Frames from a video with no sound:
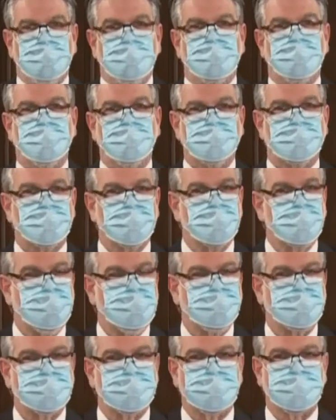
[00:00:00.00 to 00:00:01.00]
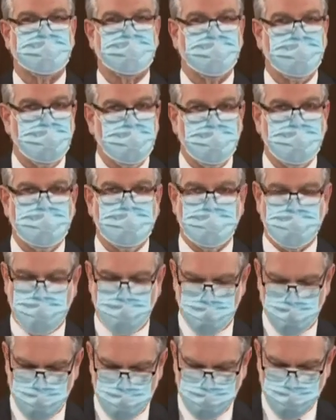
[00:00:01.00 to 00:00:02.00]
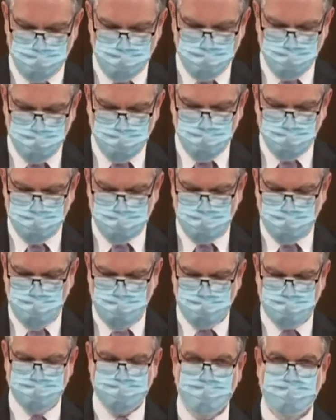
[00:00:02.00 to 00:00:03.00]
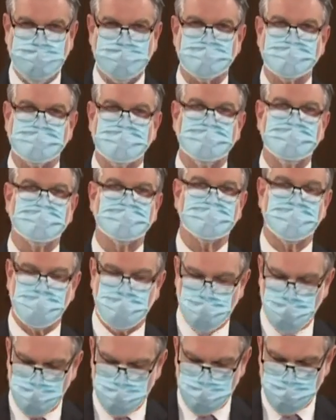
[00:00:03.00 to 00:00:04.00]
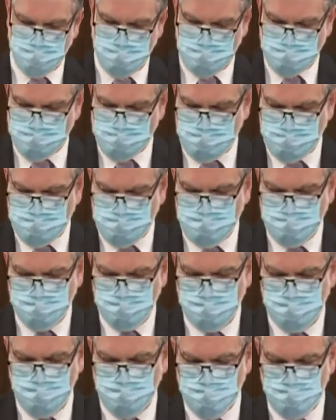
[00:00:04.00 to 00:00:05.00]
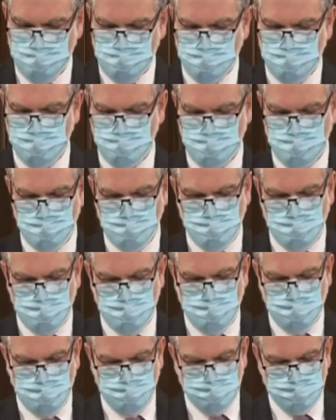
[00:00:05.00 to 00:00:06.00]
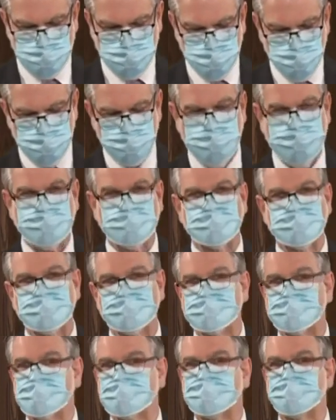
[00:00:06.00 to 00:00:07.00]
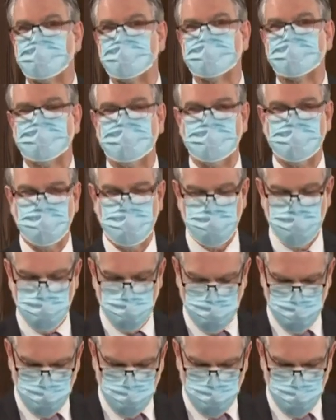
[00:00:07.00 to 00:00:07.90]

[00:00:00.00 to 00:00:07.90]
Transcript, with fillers: We do have very encouraging news about vaccines for COVID-19. 2 vaccines in particular